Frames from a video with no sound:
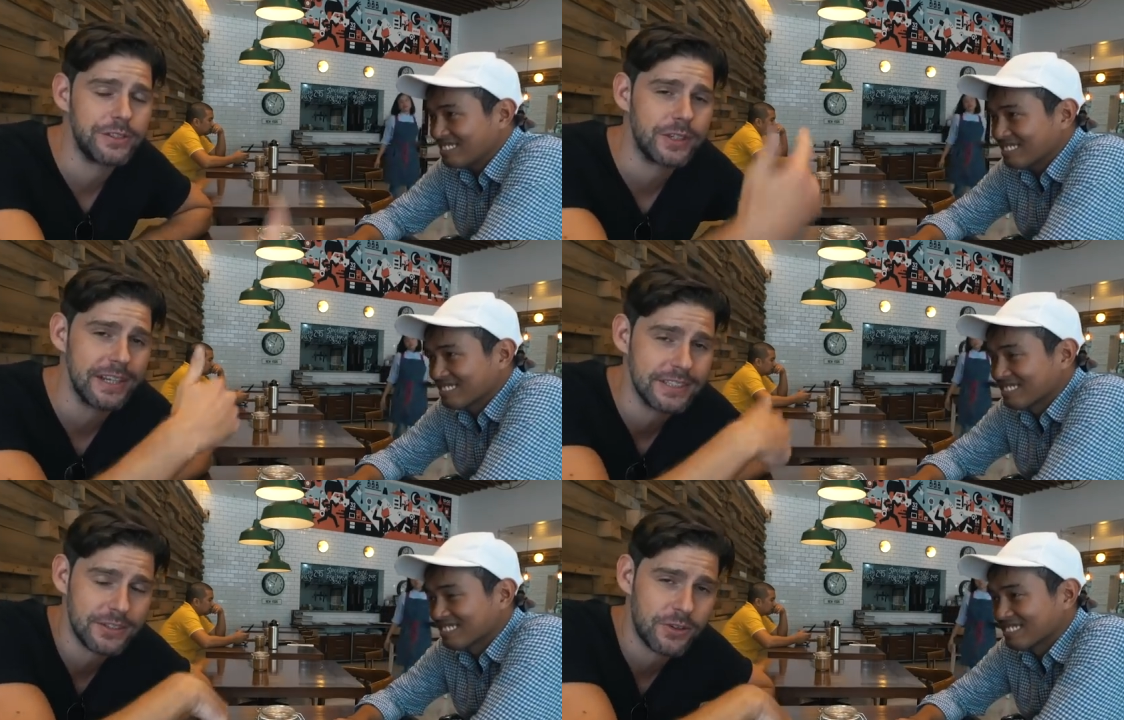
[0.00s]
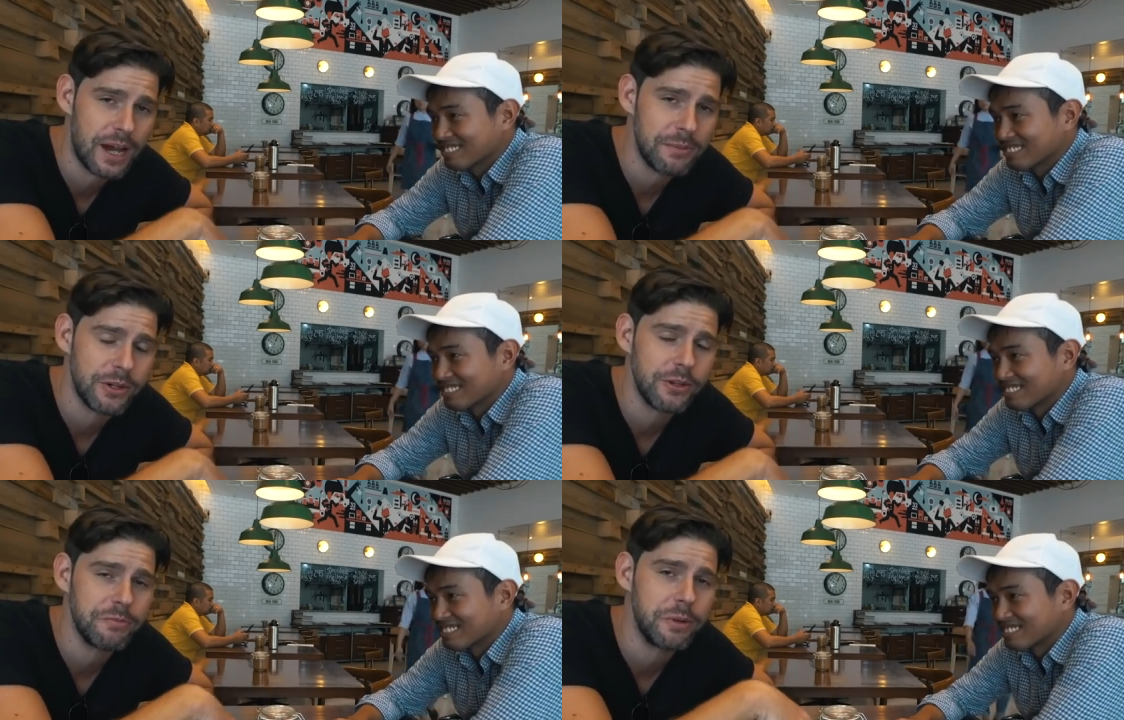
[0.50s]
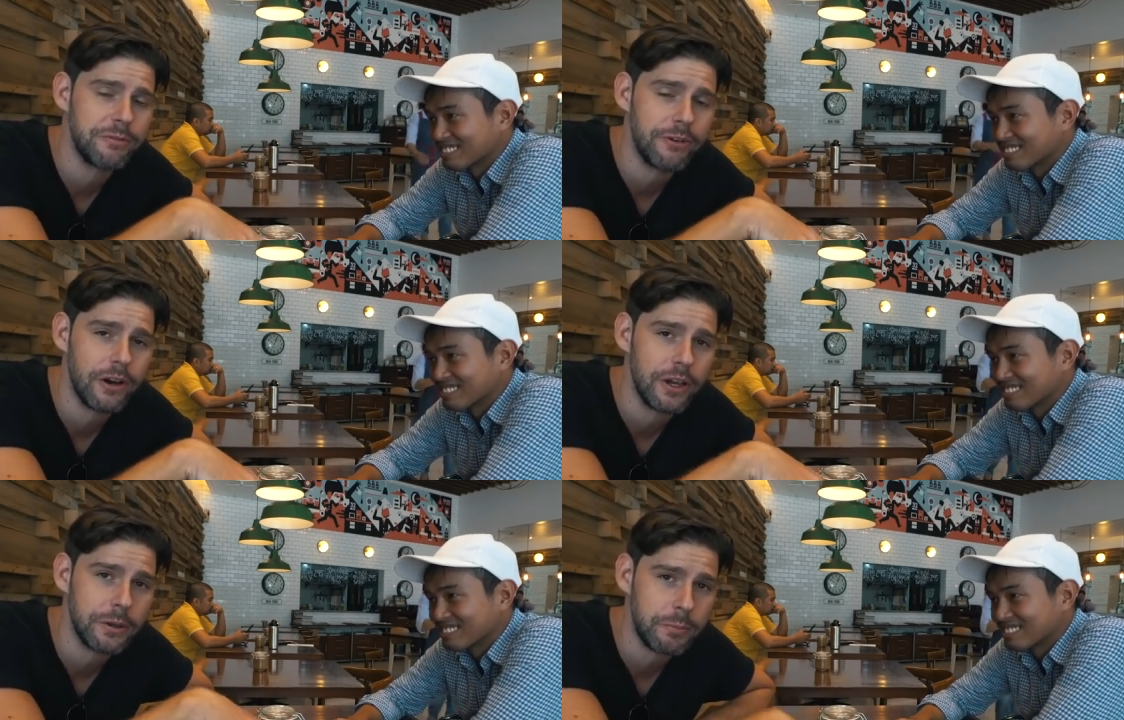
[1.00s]
Speaker 1: over to Instagram and you've been
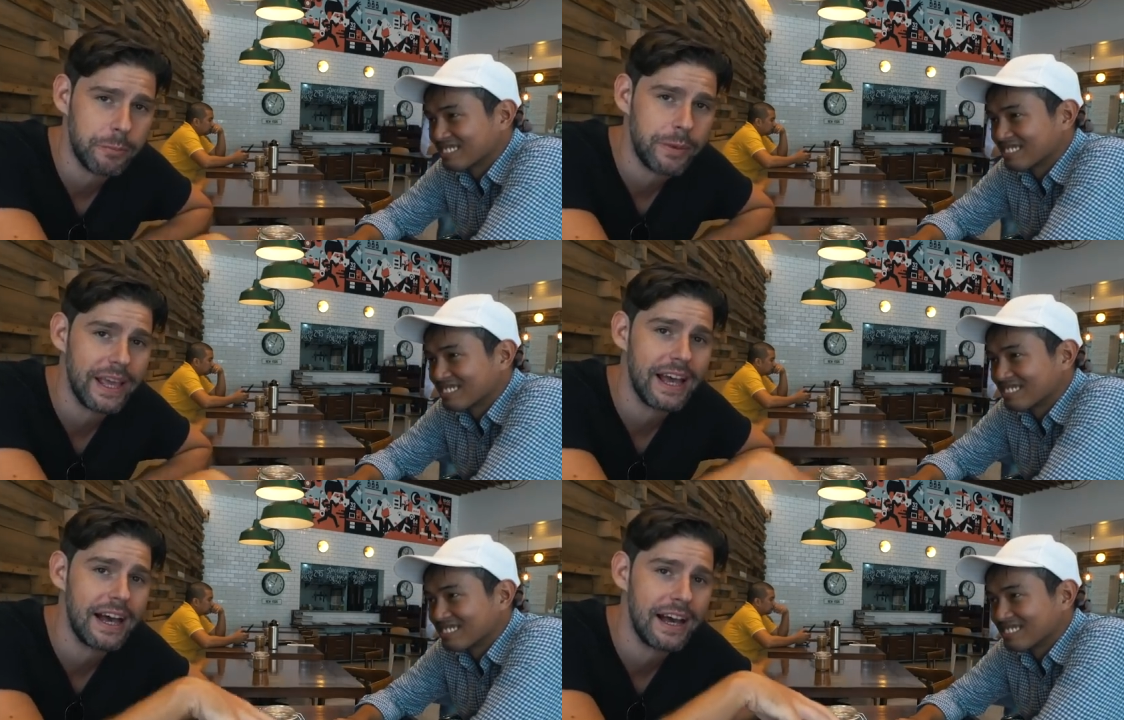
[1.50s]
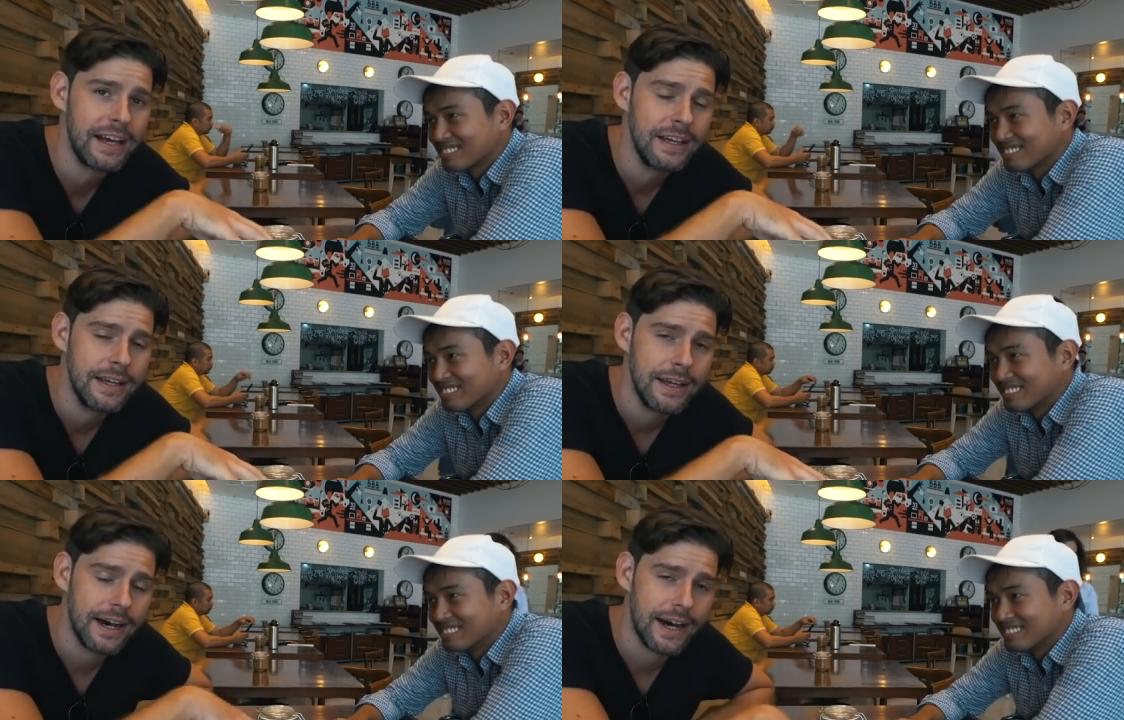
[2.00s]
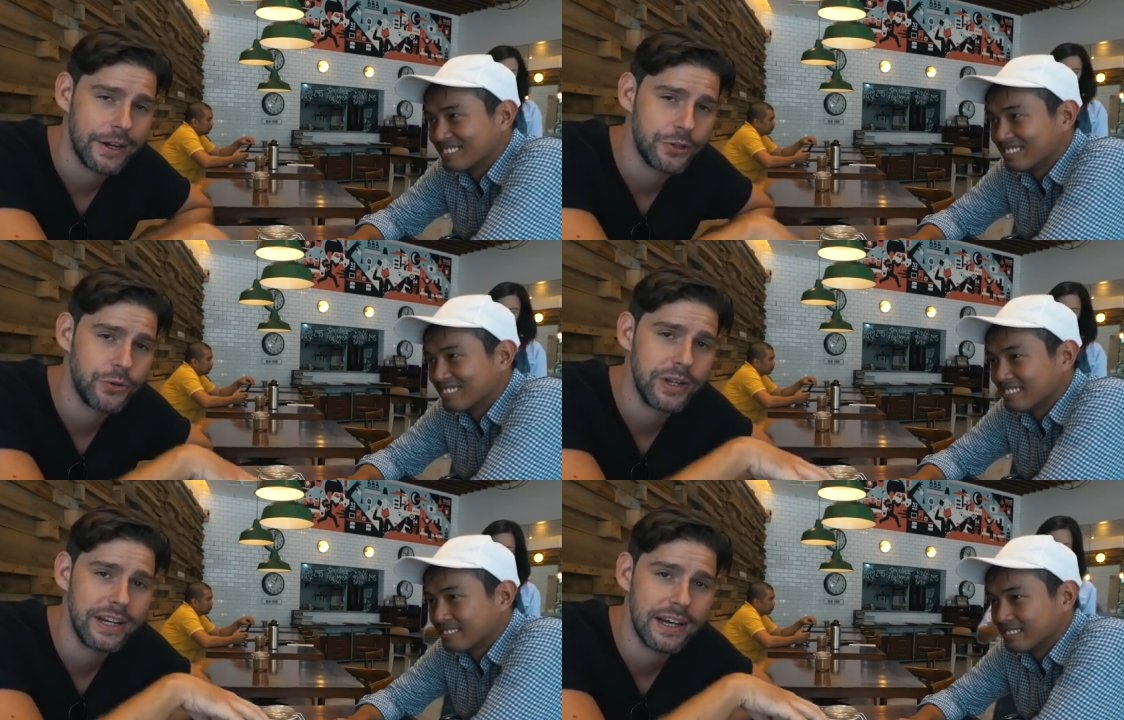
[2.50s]
following Pierre, uh,
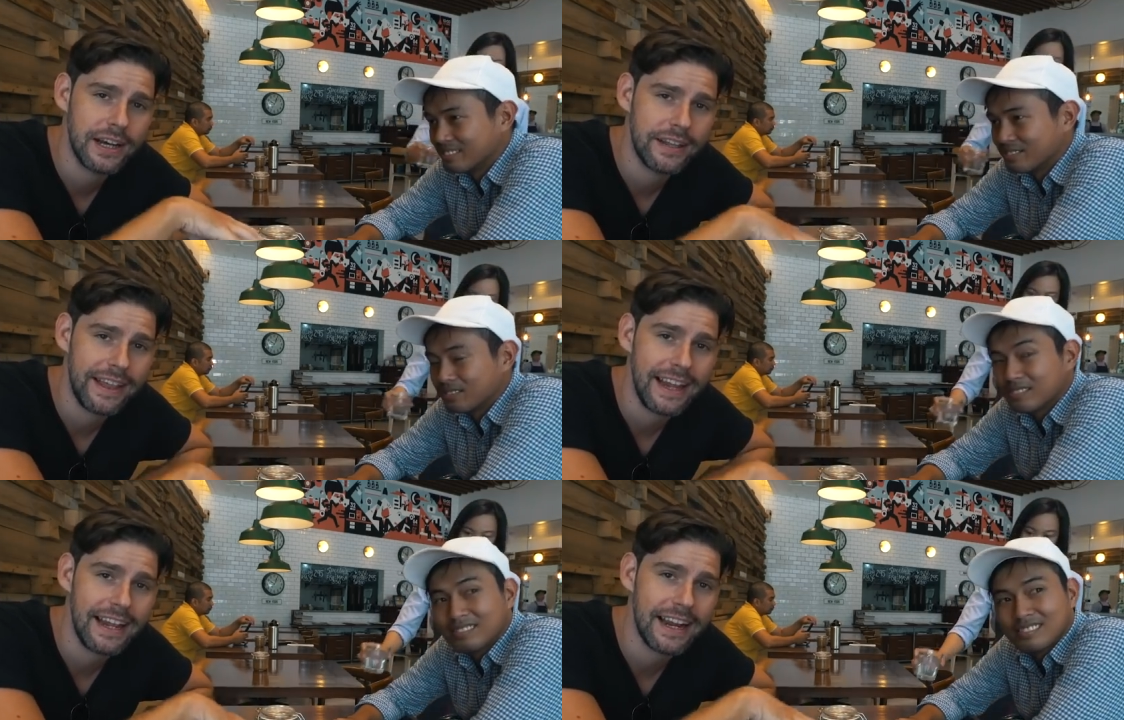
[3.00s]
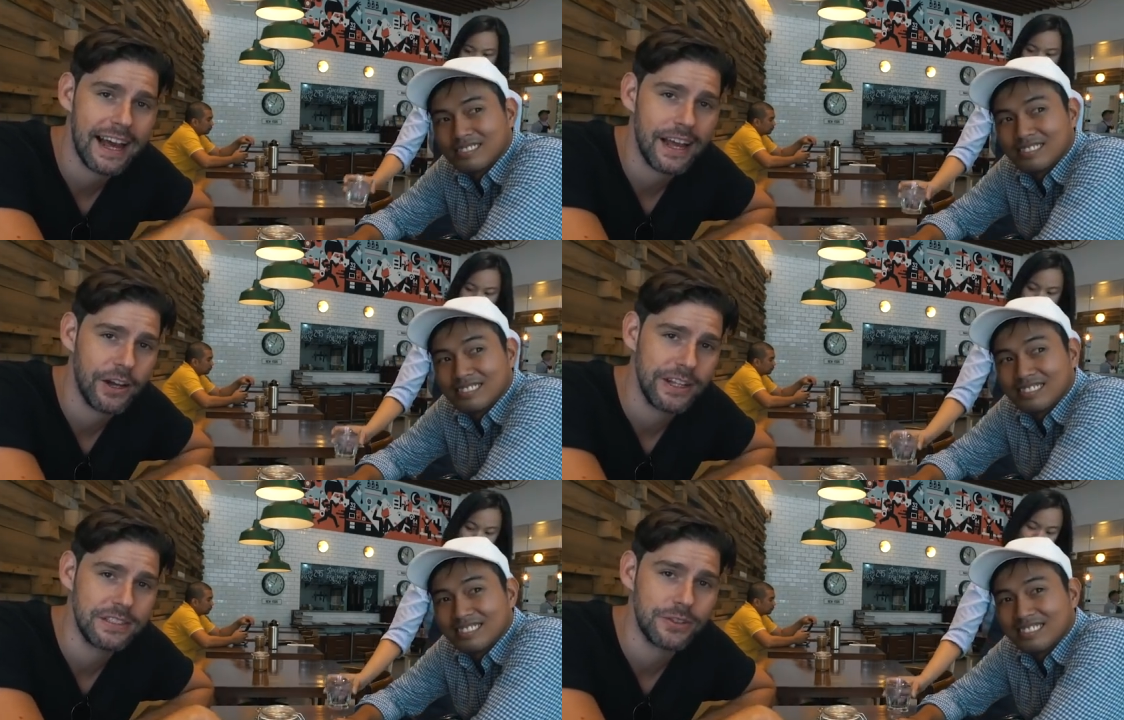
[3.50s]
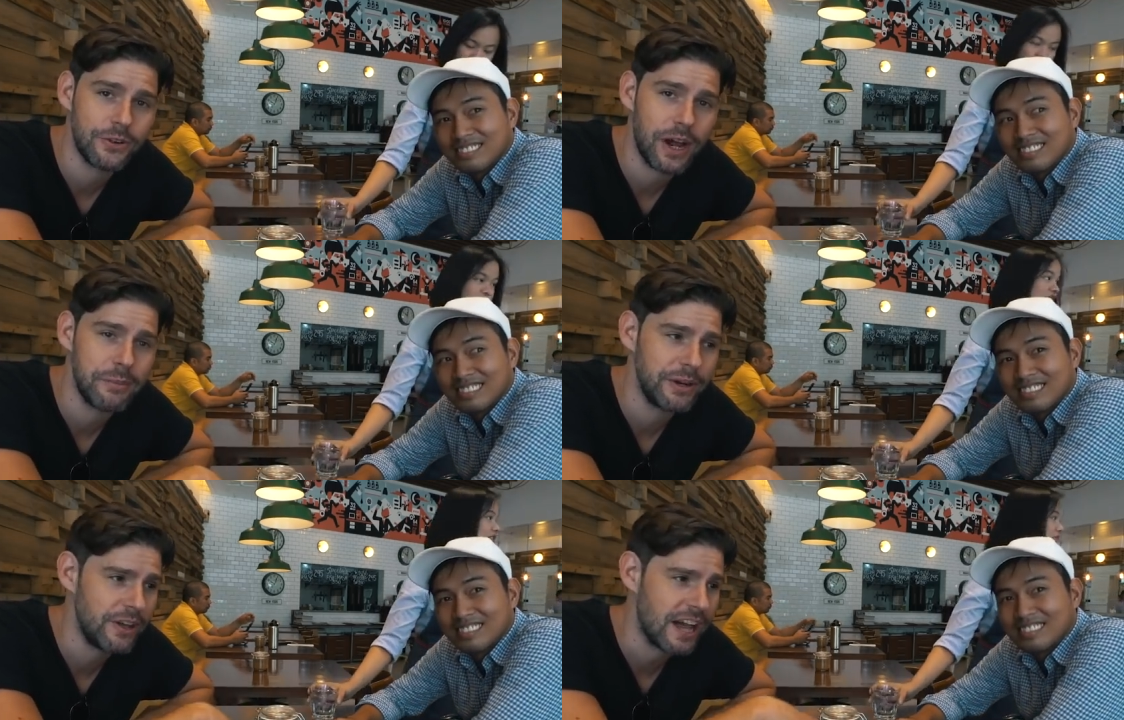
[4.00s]
Trina, Nelly and I on
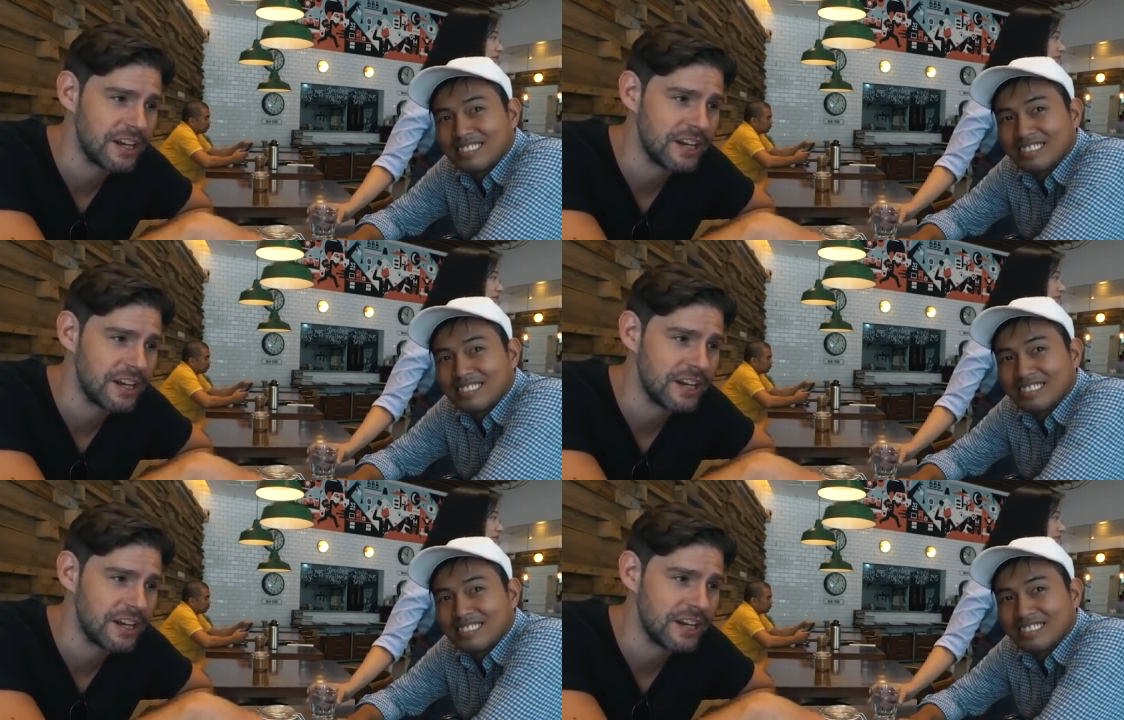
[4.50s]
Instagram, and